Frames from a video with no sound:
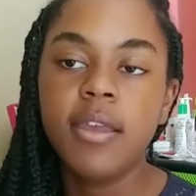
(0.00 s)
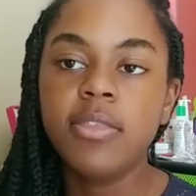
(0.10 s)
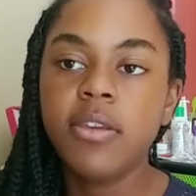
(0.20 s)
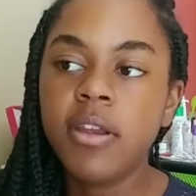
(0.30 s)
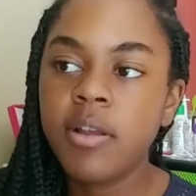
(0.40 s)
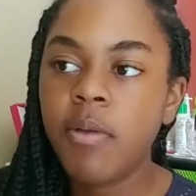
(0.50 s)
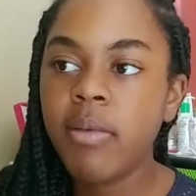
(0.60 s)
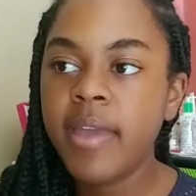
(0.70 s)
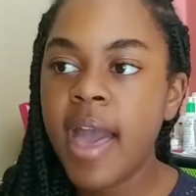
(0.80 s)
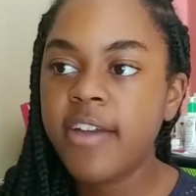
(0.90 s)
They're gonna
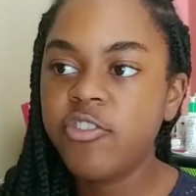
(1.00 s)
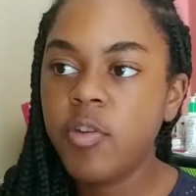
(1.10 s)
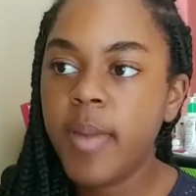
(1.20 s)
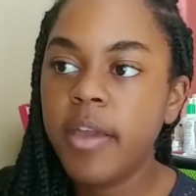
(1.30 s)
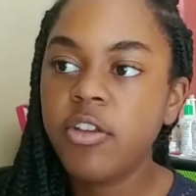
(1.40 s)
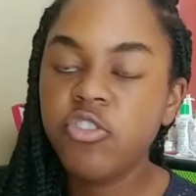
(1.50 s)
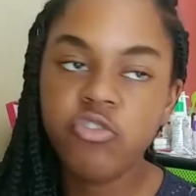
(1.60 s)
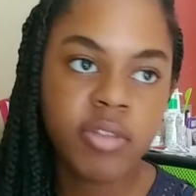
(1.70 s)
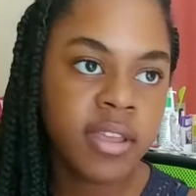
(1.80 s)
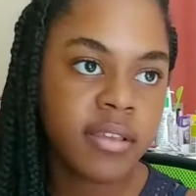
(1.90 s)
probably ask you about your
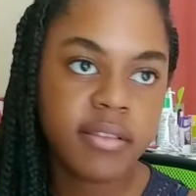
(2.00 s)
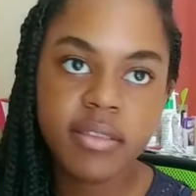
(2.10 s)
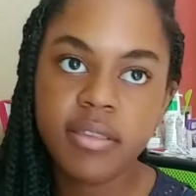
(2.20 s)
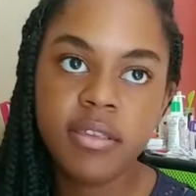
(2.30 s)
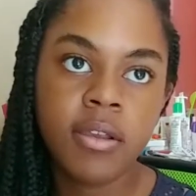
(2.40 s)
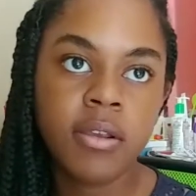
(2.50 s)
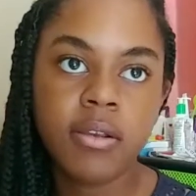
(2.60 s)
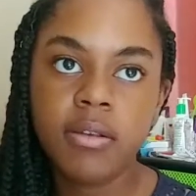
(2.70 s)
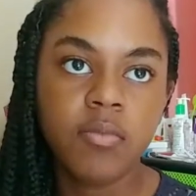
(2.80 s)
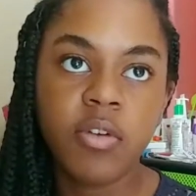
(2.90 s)
strengths,
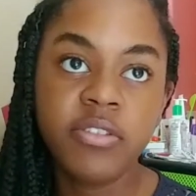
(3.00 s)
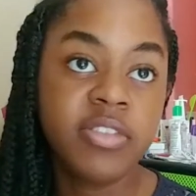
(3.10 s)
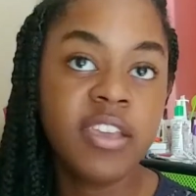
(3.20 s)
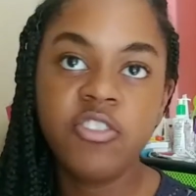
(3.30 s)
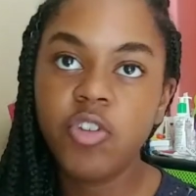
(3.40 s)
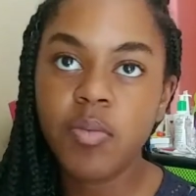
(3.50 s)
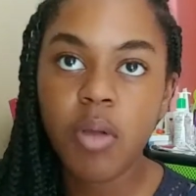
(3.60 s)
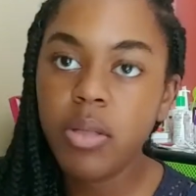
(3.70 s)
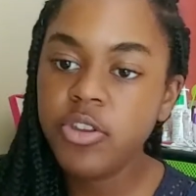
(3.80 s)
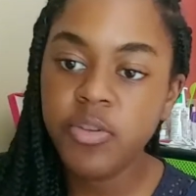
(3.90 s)
your what things you can
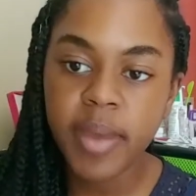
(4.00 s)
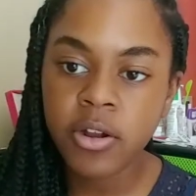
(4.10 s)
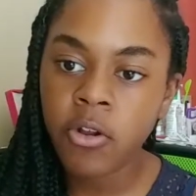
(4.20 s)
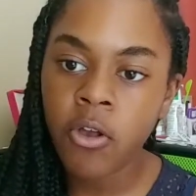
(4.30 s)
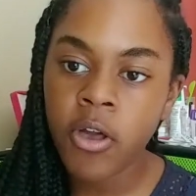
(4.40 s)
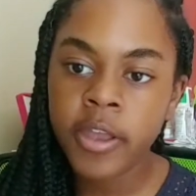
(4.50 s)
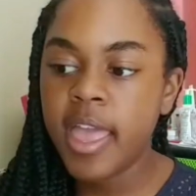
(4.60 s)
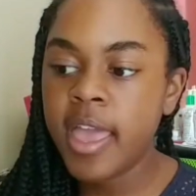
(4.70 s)
probably do better on.